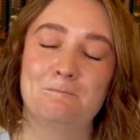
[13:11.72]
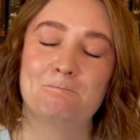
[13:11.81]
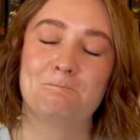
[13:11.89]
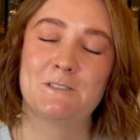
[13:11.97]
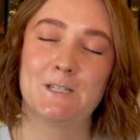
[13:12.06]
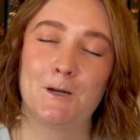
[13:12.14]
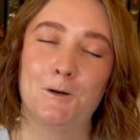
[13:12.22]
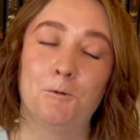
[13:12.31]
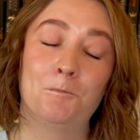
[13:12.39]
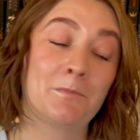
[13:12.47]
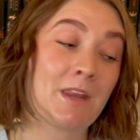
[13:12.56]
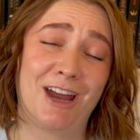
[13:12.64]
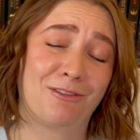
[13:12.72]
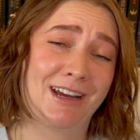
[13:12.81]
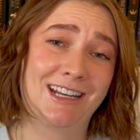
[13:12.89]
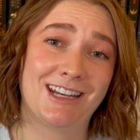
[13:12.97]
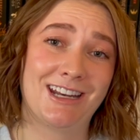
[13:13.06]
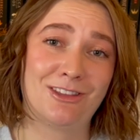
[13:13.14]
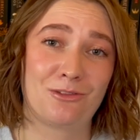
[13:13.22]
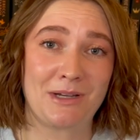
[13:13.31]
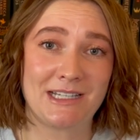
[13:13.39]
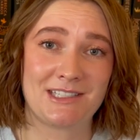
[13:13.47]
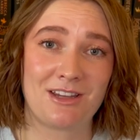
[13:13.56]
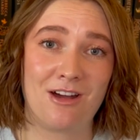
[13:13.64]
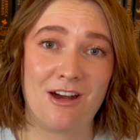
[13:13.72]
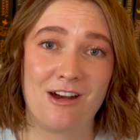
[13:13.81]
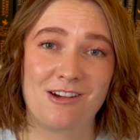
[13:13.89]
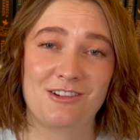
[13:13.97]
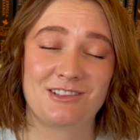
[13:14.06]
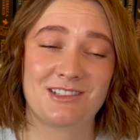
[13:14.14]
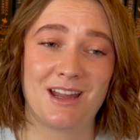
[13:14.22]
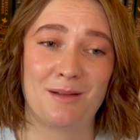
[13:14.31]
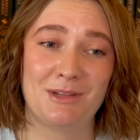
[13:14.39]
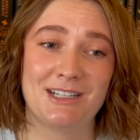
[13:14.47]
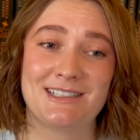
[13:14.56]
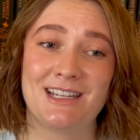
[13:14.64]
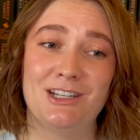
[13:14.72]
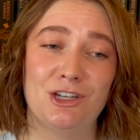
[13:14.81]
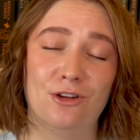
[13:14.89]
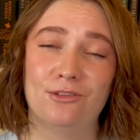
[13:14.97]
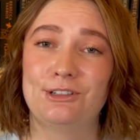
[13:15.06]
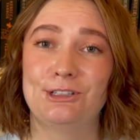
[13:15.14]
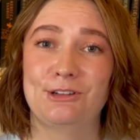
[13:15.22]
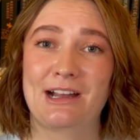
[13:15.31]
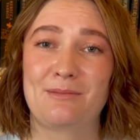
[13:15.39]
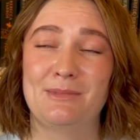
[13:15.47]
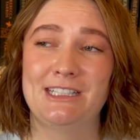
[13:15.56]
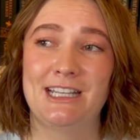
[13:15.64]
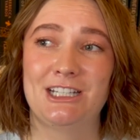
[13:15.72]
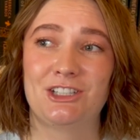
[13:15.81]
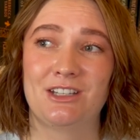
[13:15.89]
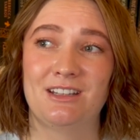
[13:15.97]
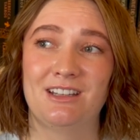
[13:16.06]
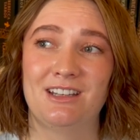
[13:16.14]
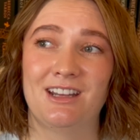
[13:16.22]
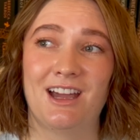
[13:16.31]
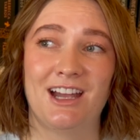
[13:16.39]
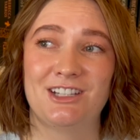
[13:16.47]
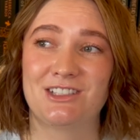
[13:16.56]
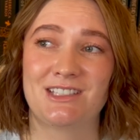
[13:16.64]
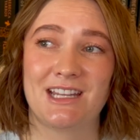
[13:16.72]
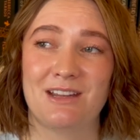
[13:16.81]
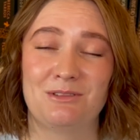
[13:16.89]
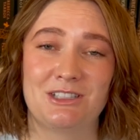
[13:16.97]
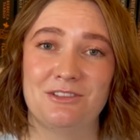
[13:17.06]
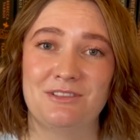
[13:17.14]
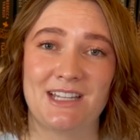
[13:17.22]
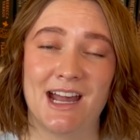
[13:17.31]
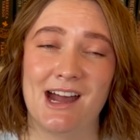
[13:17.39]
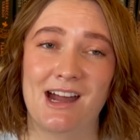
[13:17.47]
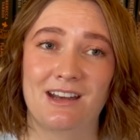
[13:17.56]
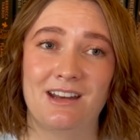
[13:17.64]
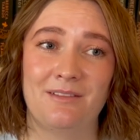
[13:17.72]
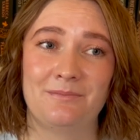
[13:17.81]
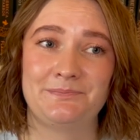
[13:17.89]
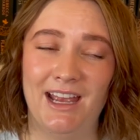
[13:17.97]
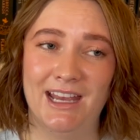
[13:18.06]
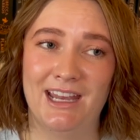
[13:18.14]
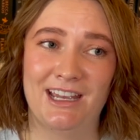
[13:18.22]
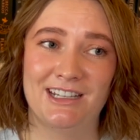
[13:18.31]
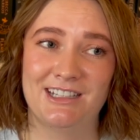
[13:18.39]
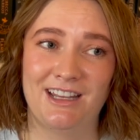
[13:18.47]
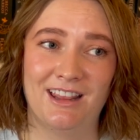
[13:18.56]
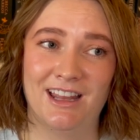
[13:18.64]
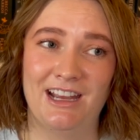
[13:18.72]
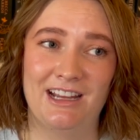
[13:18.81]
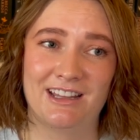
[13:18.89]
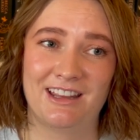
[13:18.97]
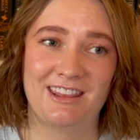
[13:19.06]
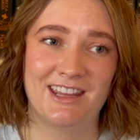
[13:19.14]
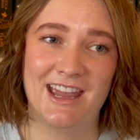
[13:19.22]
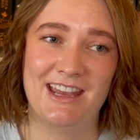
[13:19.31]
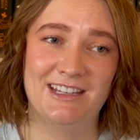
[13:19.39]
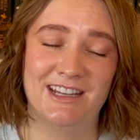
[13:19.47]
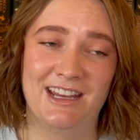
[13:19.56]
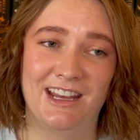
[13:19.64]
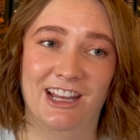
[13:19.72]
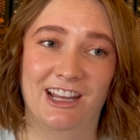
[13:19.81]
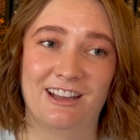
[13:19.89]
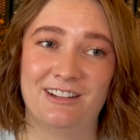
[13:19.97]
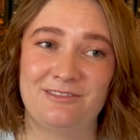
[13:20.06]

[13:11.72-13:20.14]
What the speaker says: So I rated it 3 stars. I'm gonna say no for a recommendation. I just think it was too sad. And like the ending,